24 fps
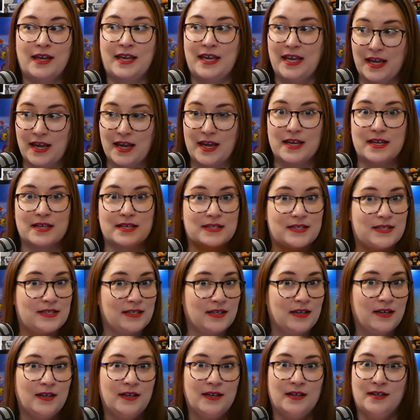he is
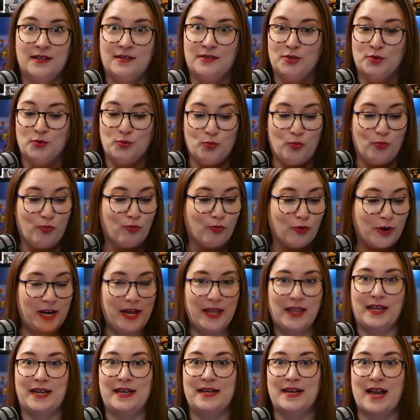
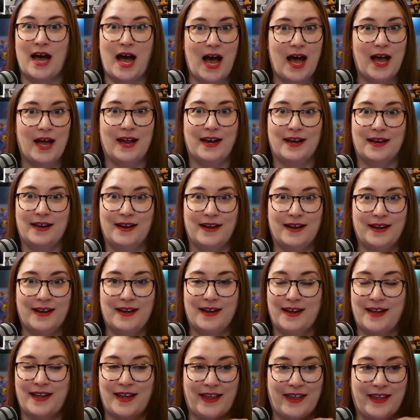really not
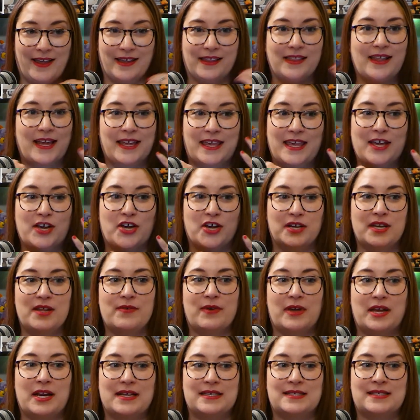he like he couldn't
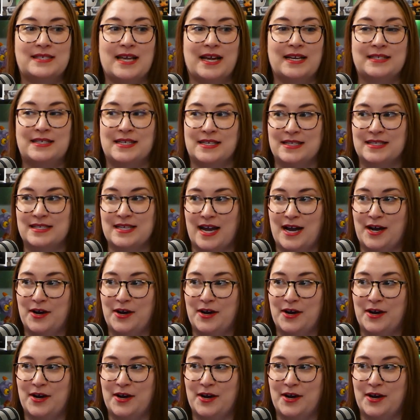even get a sentence Worth-